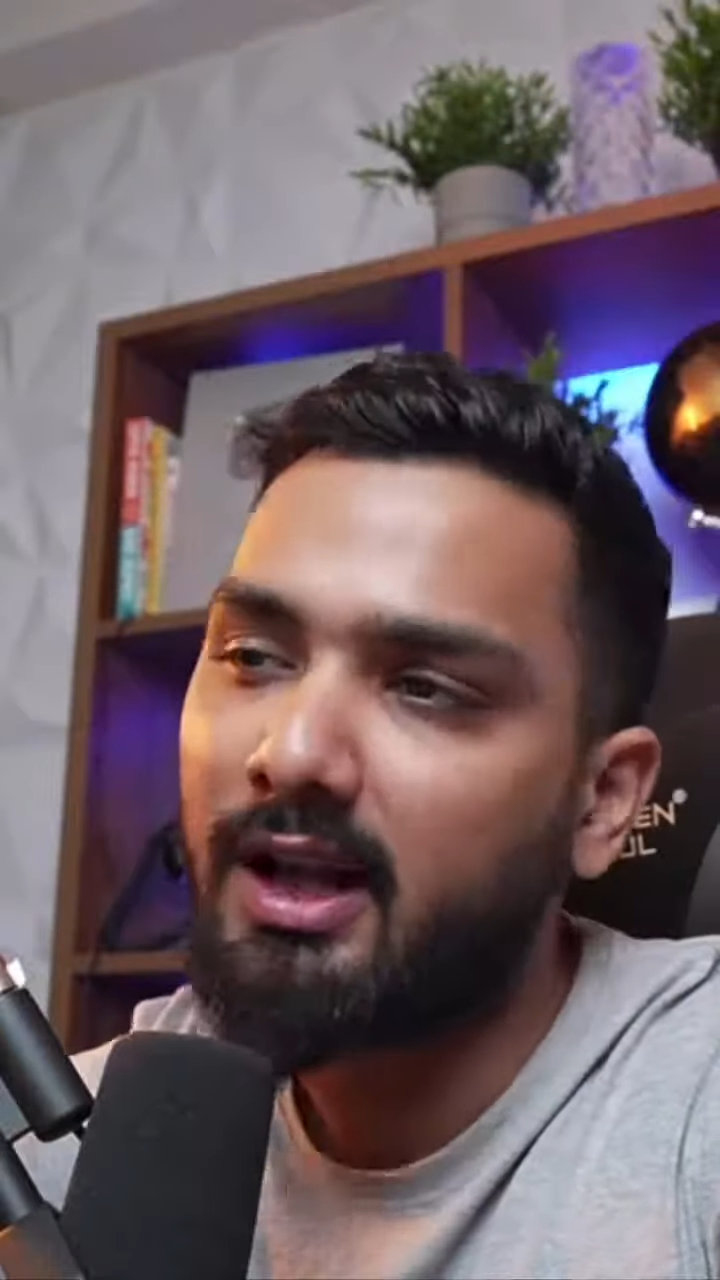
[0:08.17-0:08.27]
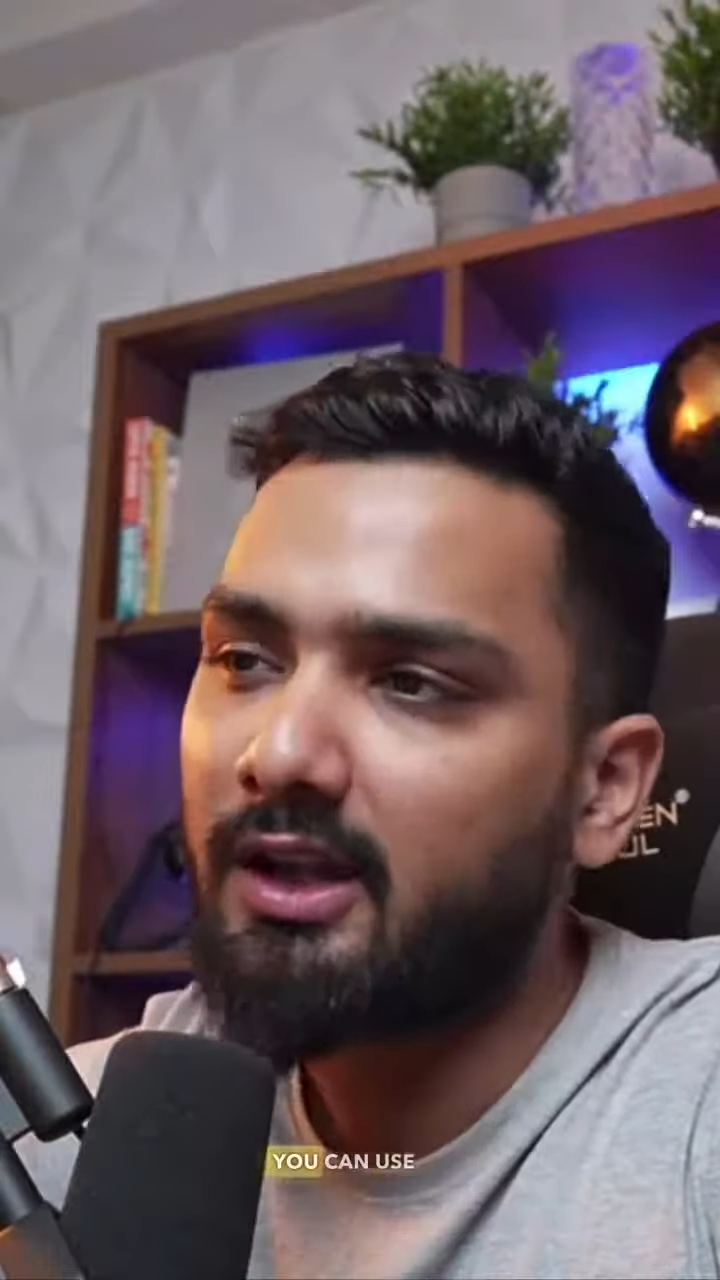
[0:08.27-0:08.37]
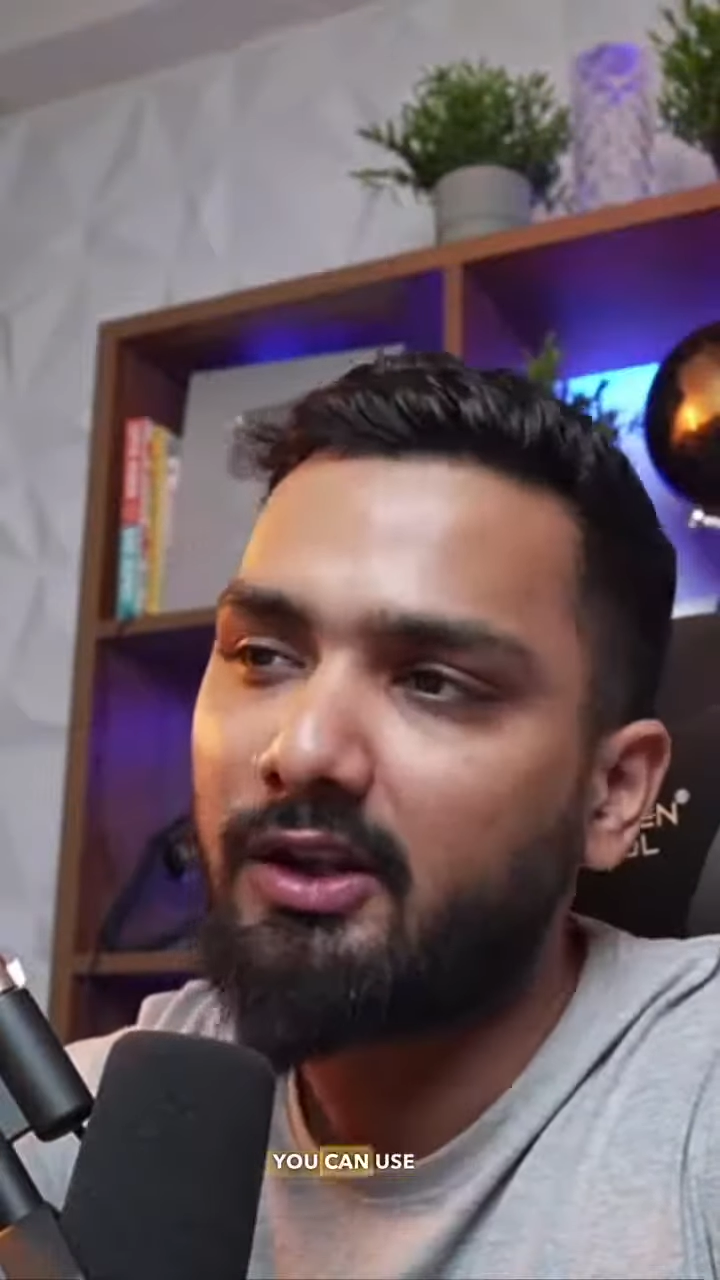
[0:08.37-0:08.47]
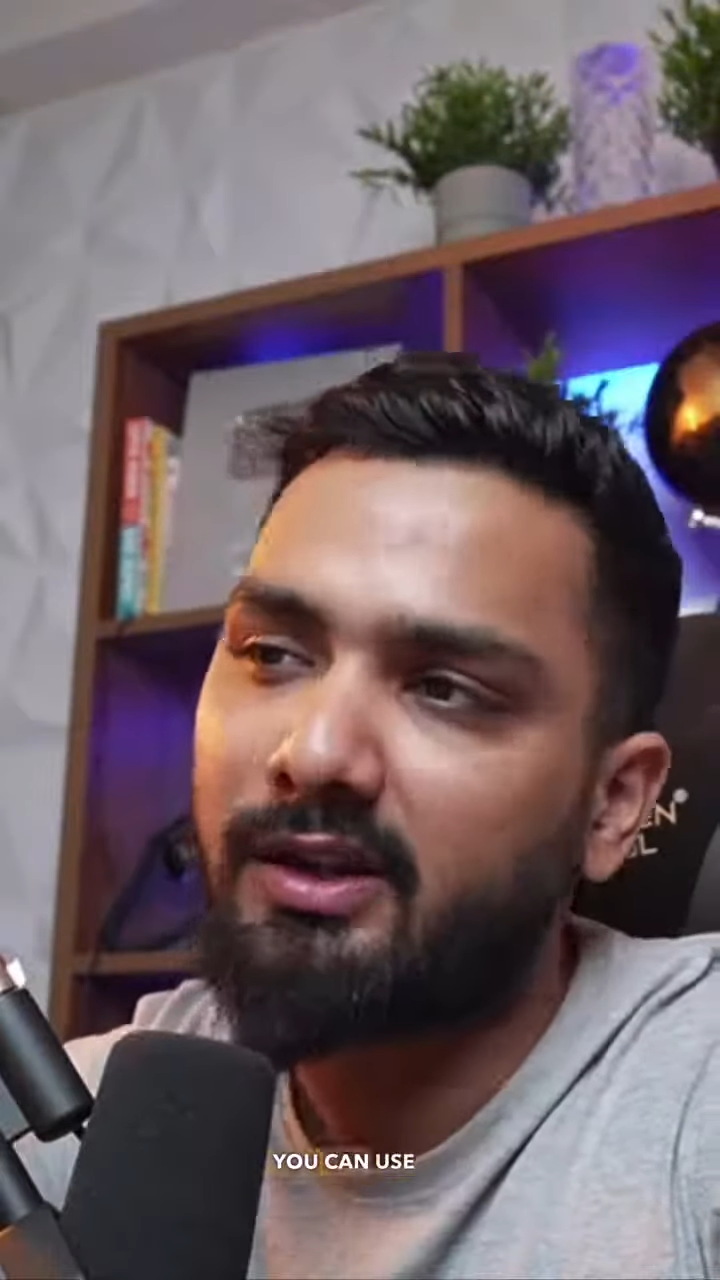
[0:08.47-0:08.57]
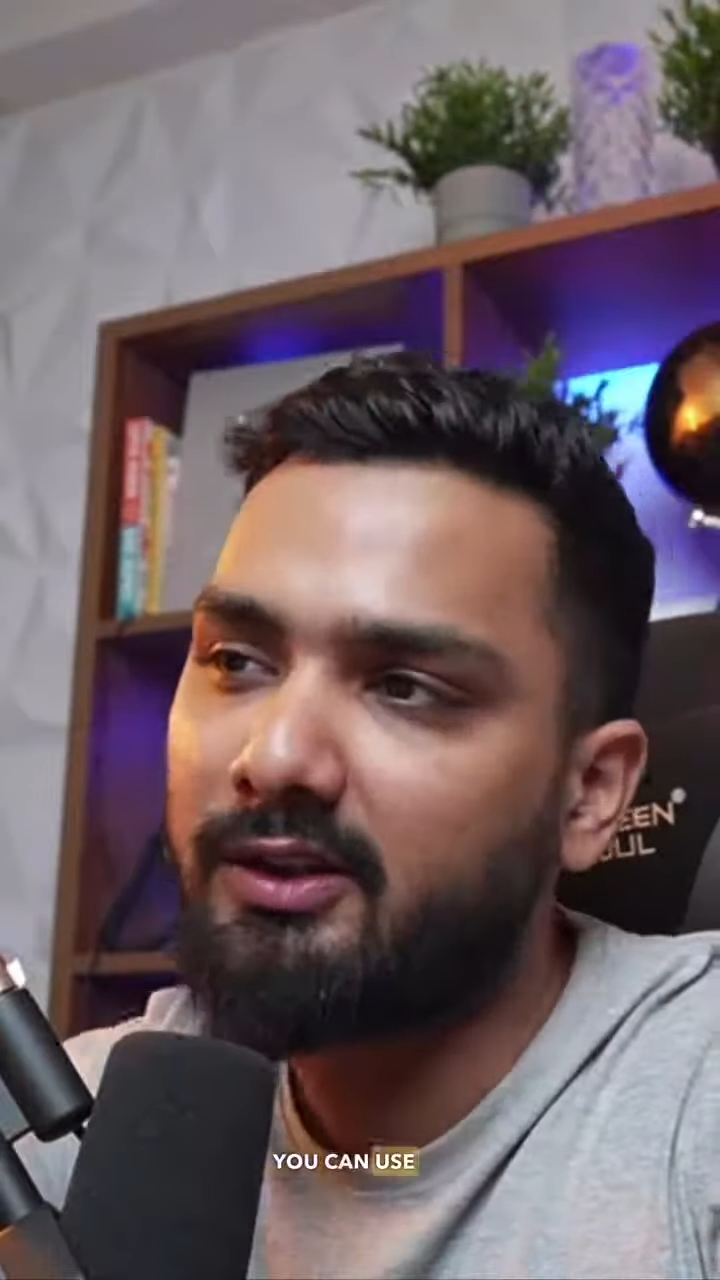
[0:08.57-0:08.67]

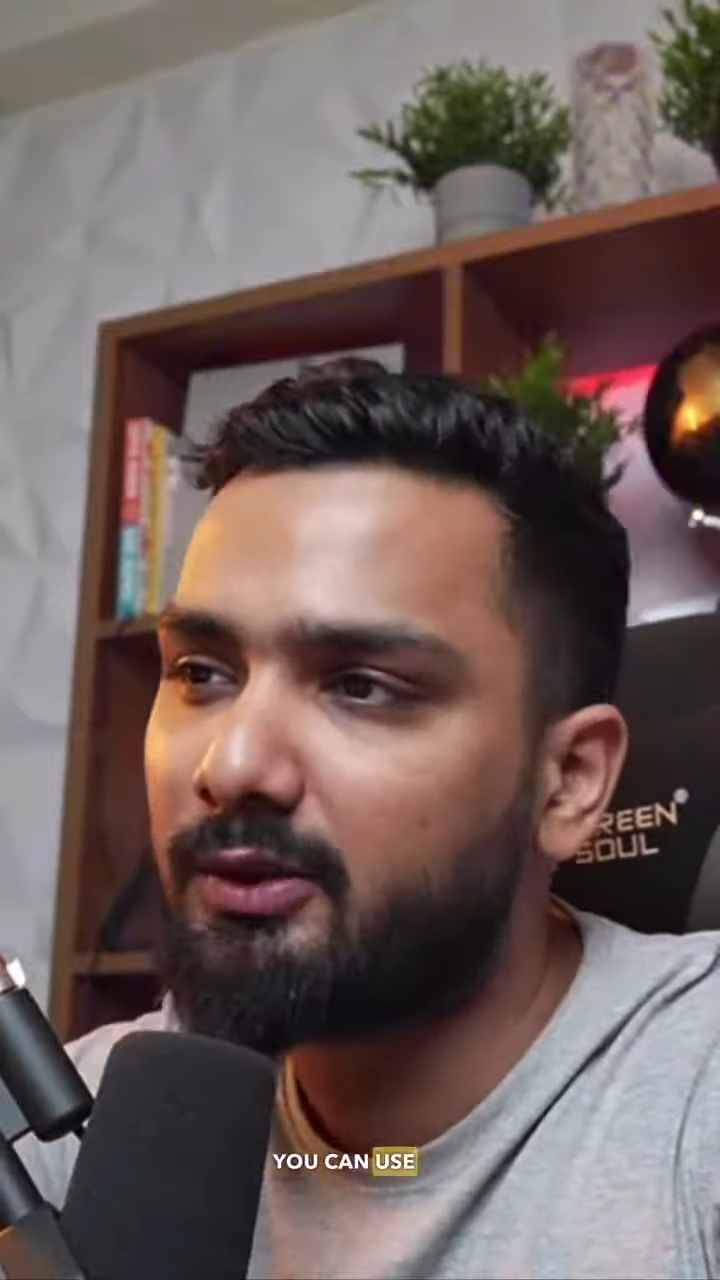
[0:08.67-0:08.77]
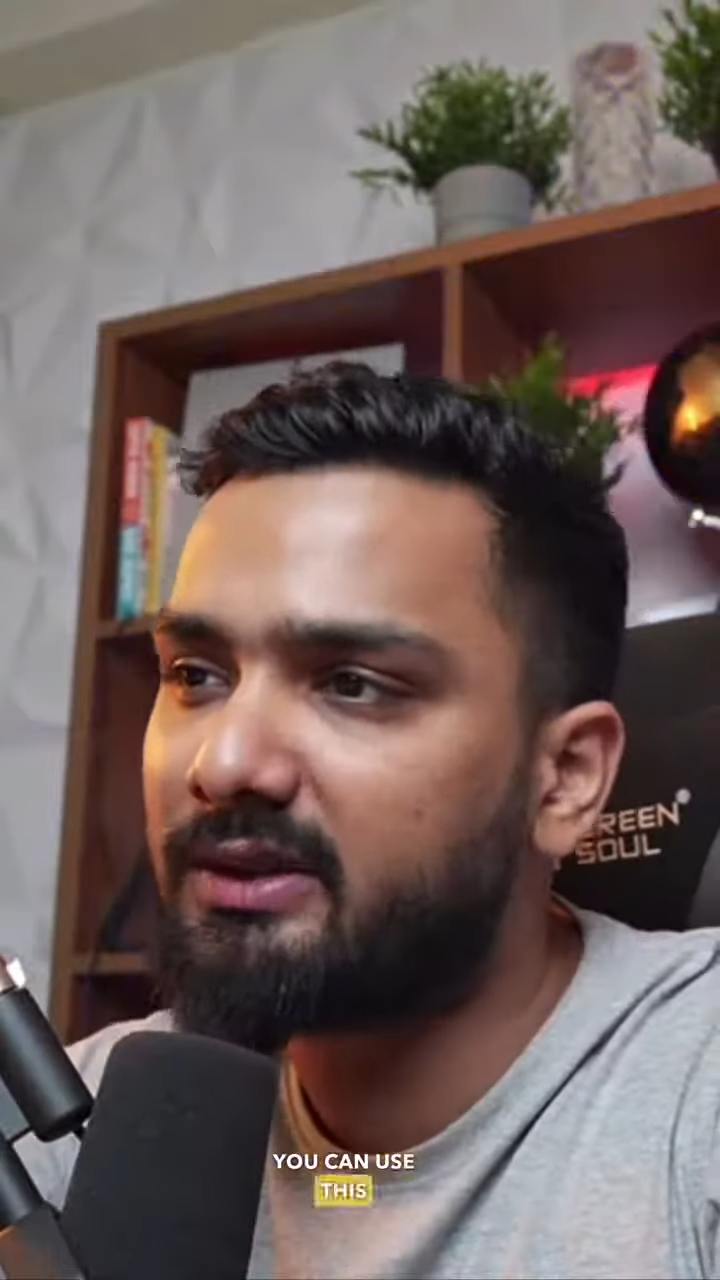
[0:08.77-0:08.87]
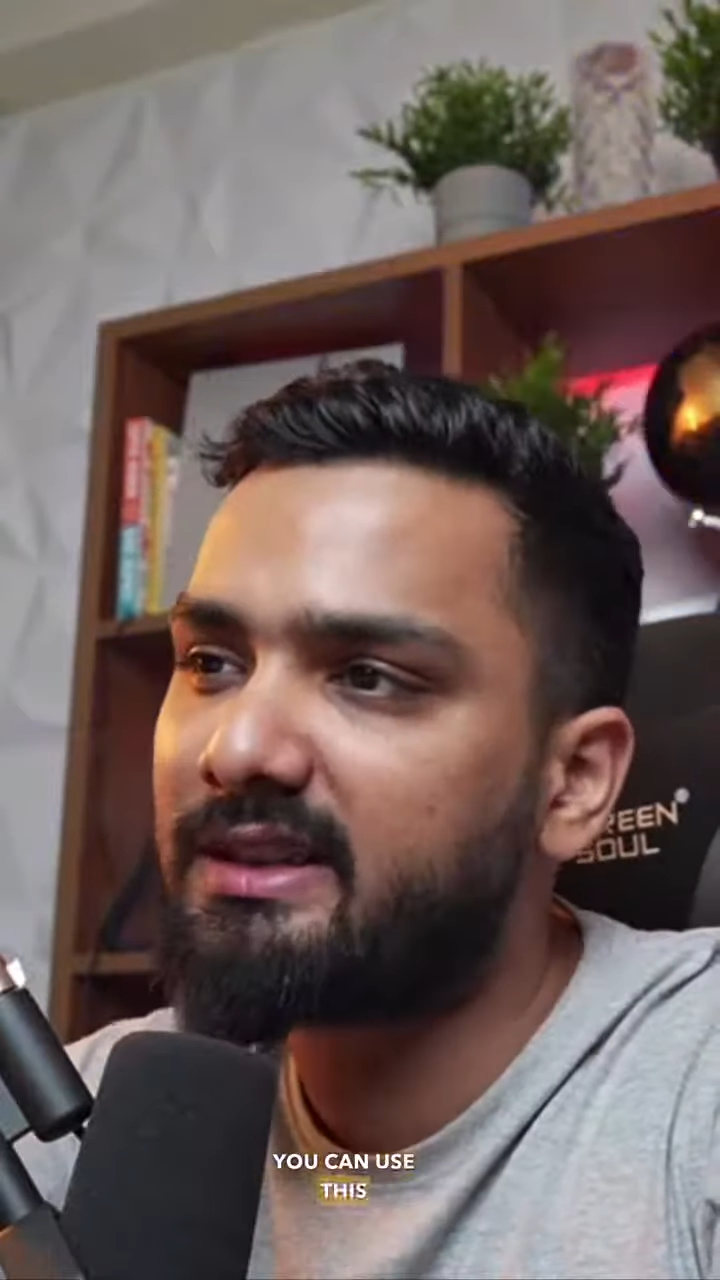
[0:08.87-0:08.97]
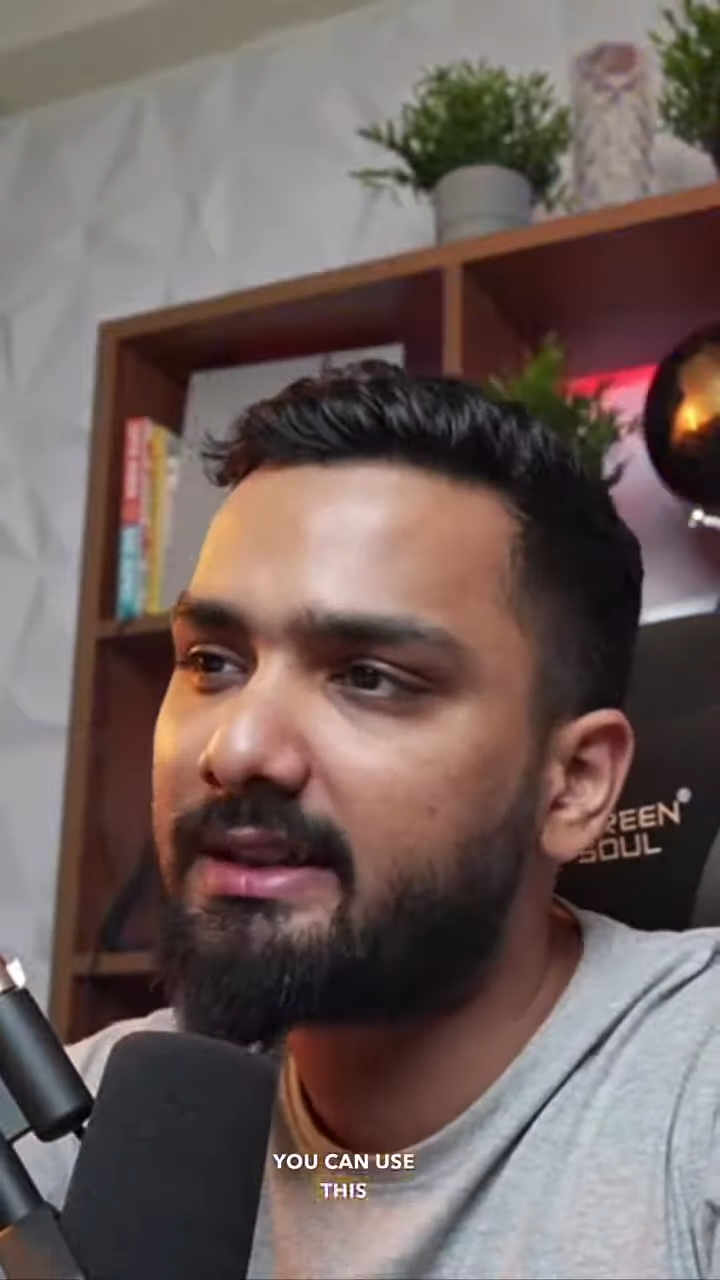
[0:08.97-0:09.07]
you can use this